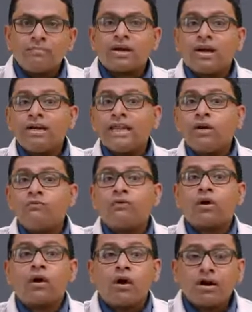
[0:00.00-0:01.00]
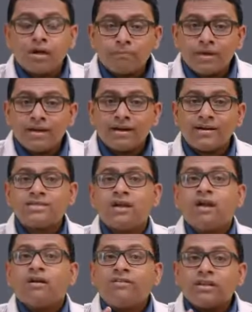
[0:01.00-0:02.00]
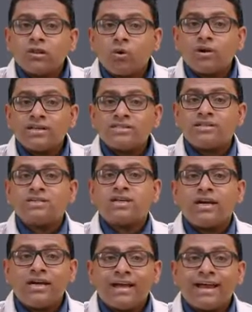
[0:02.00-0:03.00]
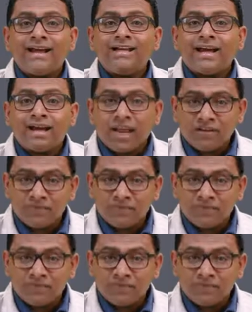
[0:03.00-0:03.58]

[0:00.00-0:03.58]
can be continued for longer periods with no restriction in diet and